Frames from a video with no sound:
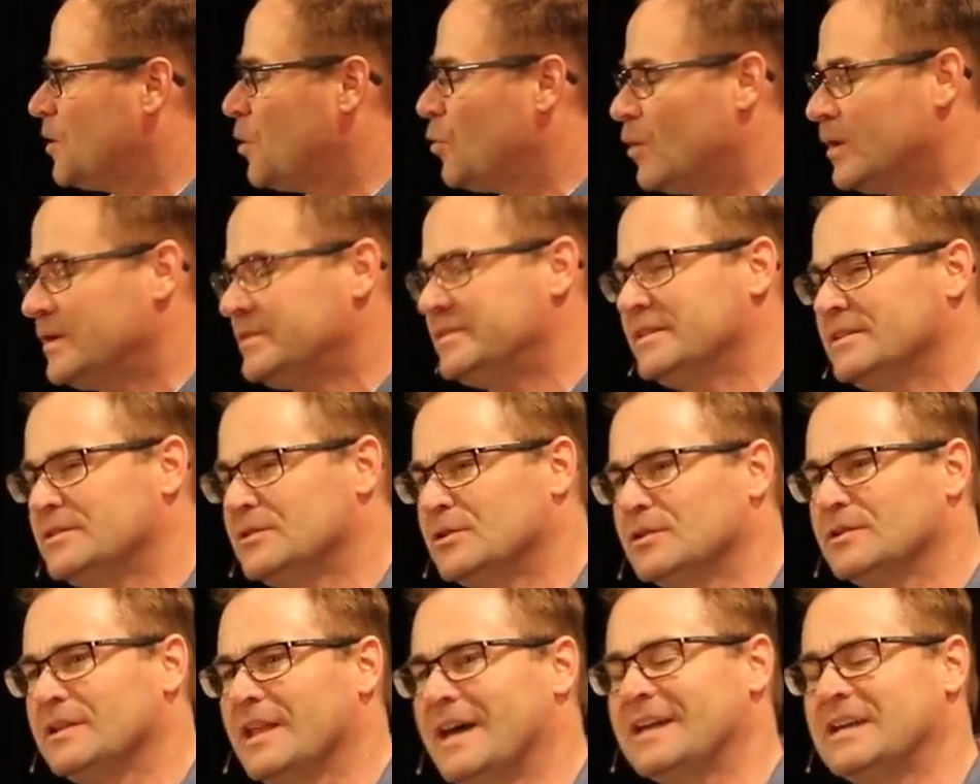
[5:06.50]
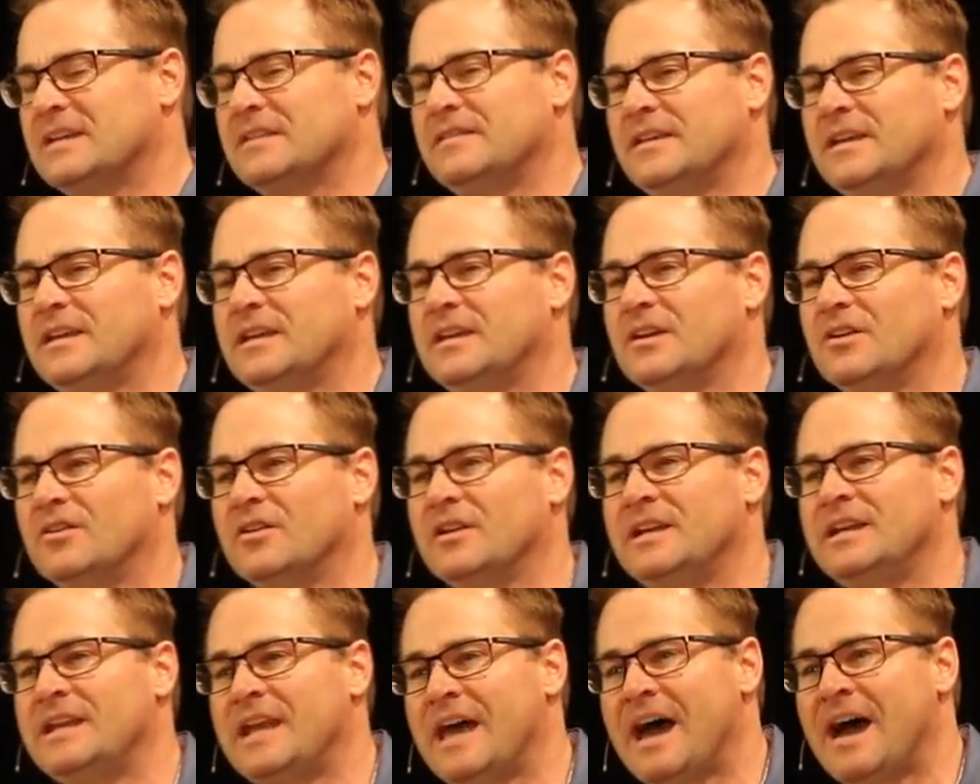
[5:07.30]
What does it look like in the here
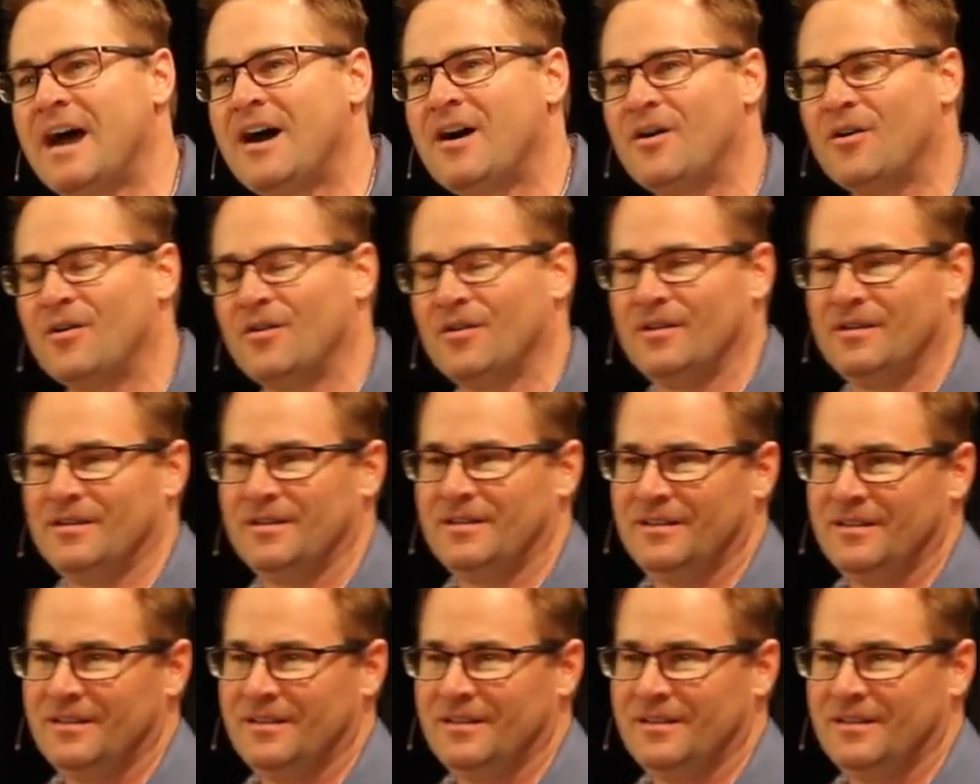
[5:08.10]
and now?